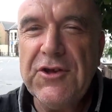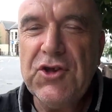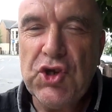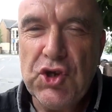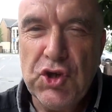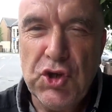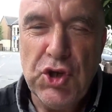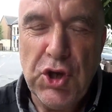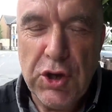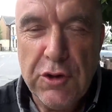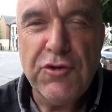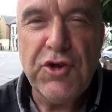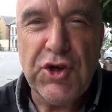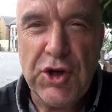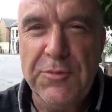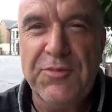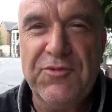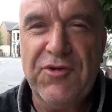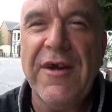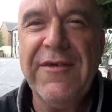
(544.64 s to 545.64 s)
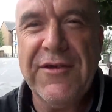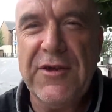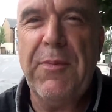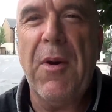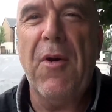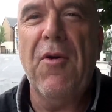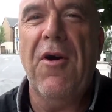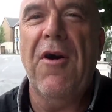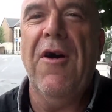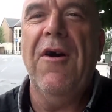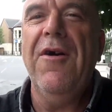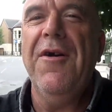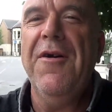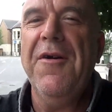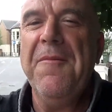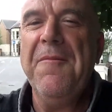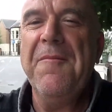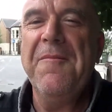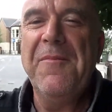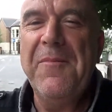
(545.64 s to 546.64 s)
the YouTube transporter
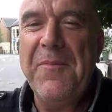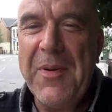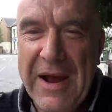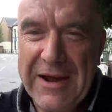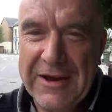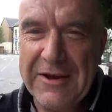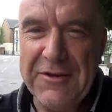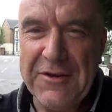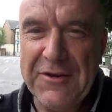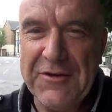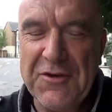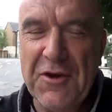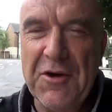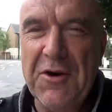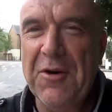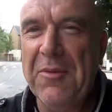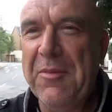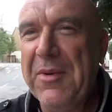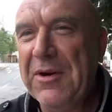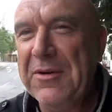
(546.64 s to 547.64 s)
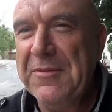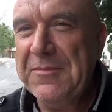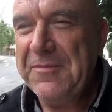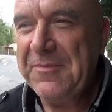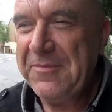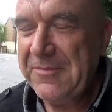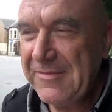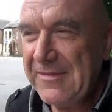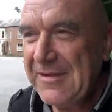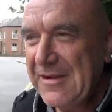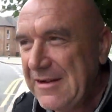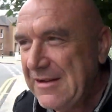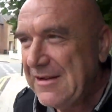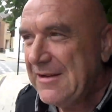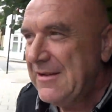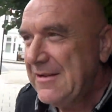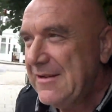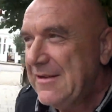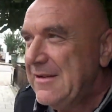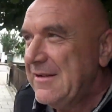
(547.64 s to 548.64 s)
back at the store but
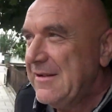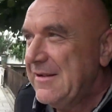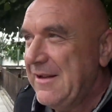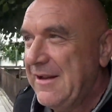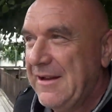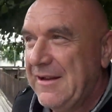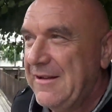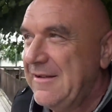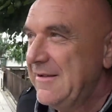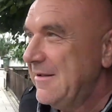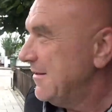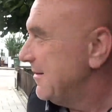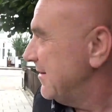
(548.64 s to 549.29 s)
yeah